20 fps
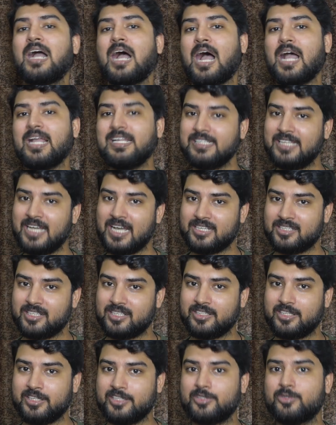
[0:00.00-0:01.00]
I
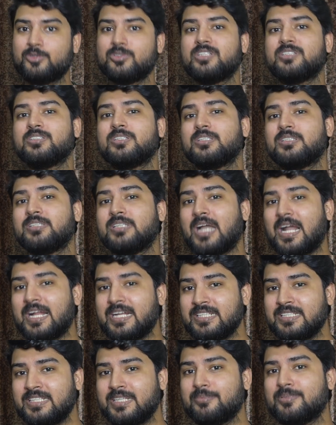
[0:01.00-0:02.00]
guarantee you there's a
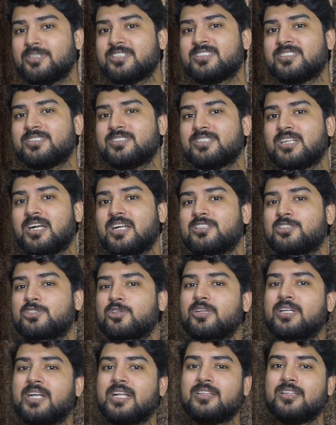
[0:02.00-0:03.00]
90% chance
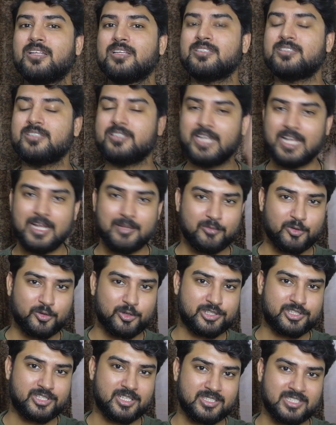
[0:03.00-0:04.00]
you'll get the same
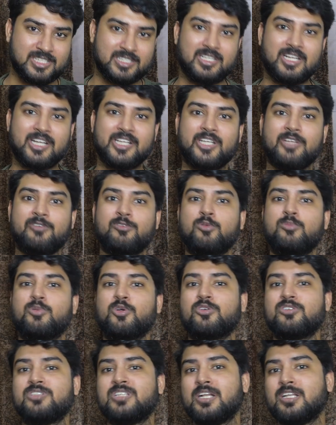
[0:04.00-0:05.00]
questions in the interview
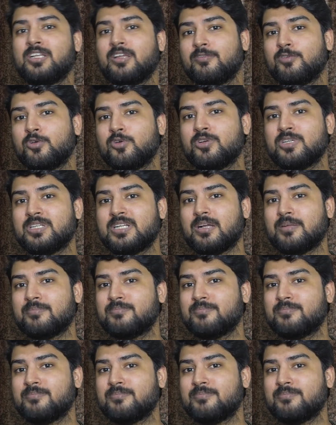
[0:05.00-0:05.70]
because the interviewer